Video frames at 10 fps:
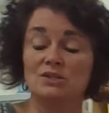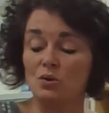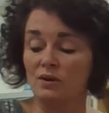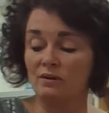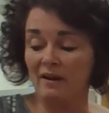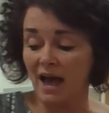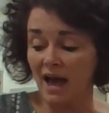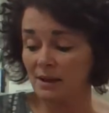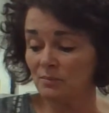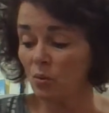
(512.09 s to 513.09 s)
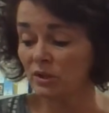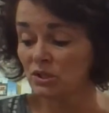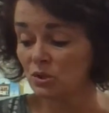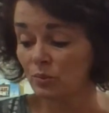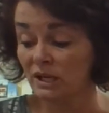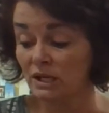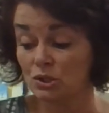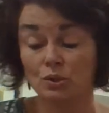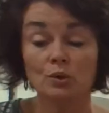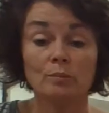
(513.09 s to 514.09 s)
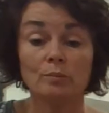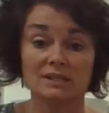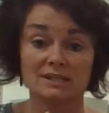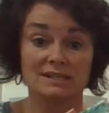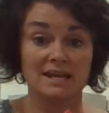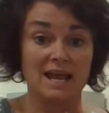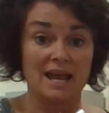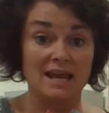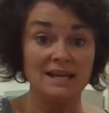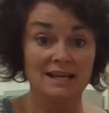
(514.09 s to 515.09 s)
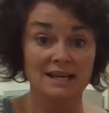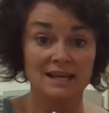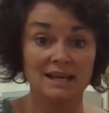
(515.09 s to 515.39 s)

So if I'm going to read 2 books today,